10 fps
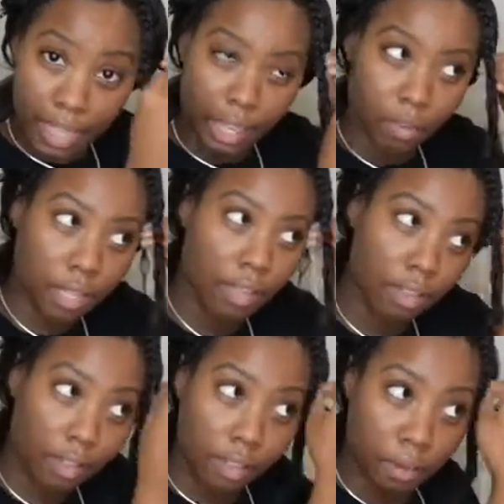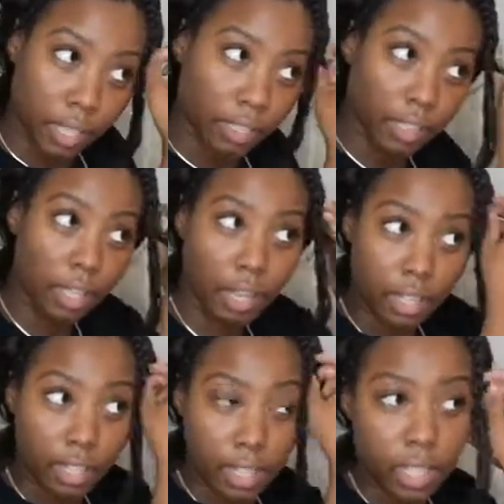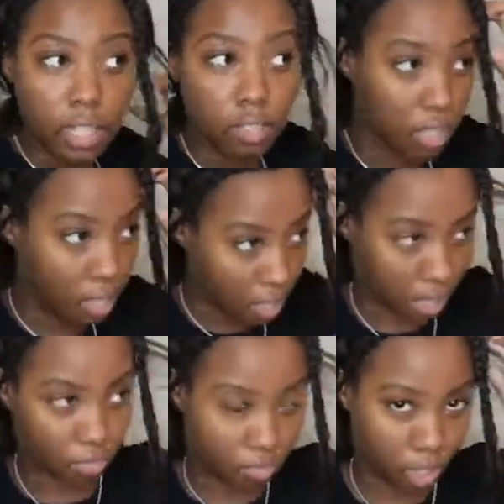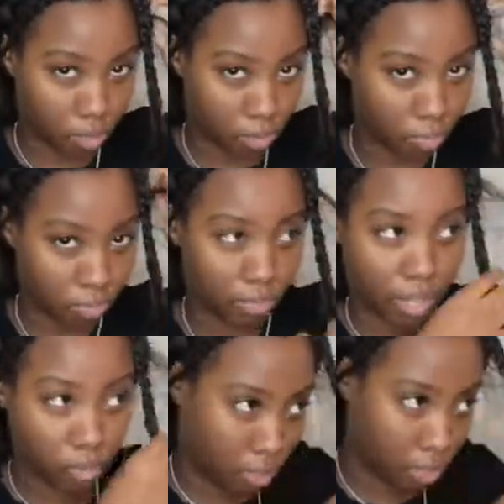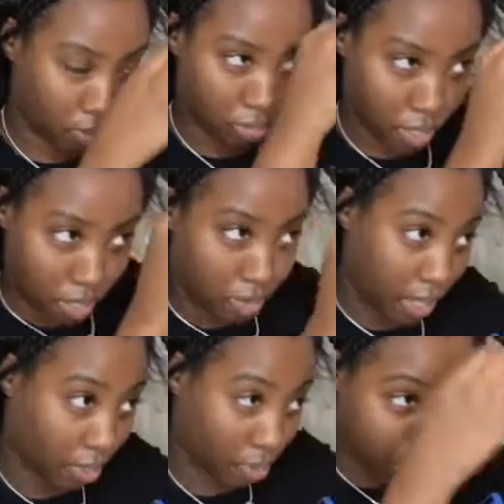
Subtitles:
Okay, so now I'm just taking out the braids that I was